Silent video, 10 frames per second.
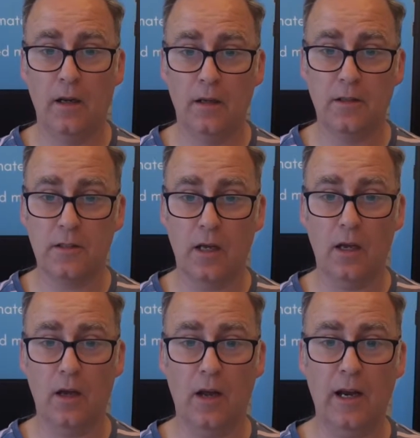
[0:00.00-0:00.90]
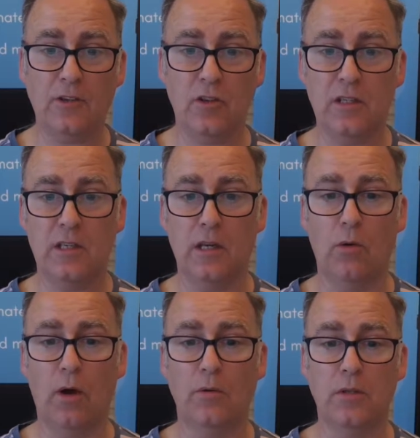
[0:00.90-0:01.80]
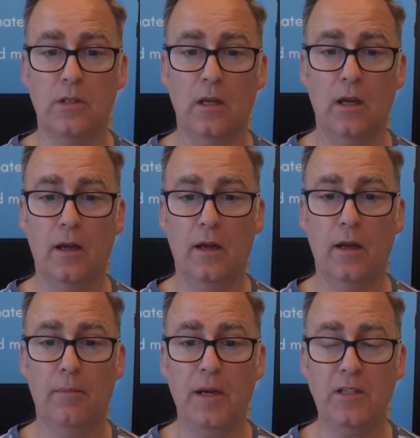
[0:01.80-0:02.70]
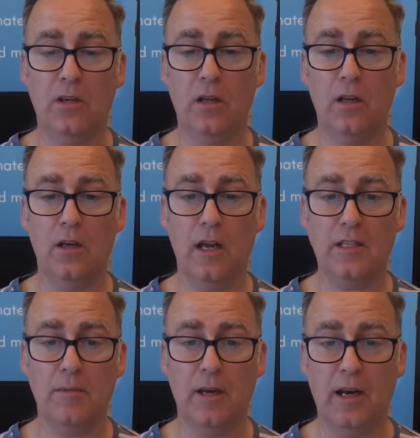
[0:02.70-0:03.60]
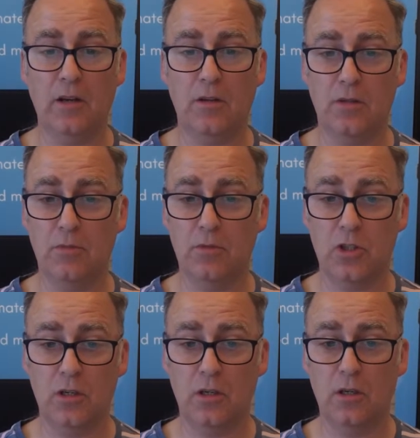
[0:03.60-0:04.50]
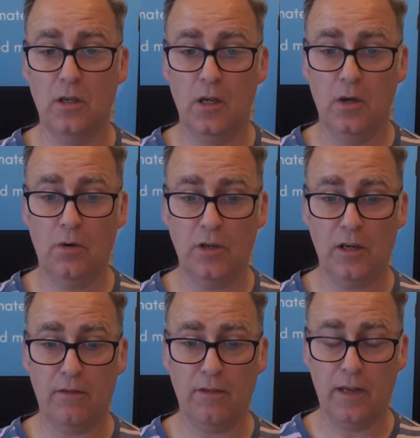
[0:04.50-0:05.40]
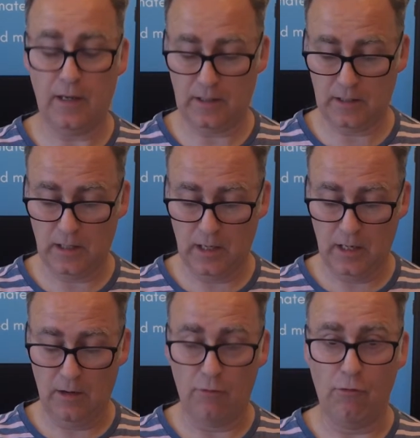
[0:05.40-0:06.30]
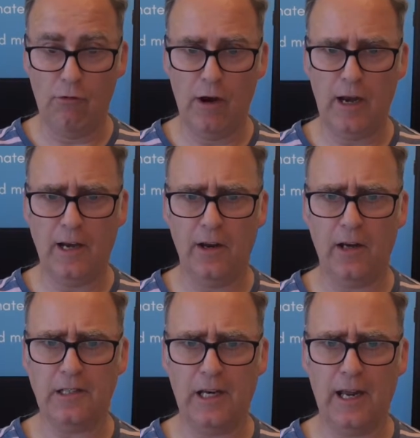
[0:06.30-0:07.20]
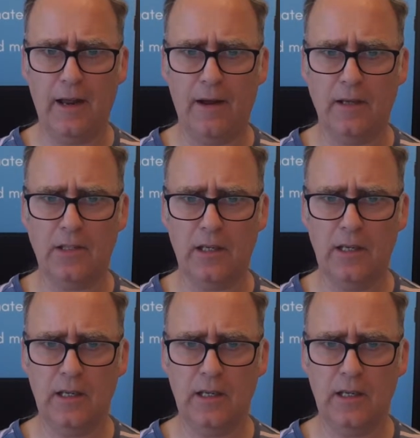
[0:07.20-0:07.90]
So, electricity quotes. Based on estimated annual consumption, 1 year fixed. Really nice layout, actually.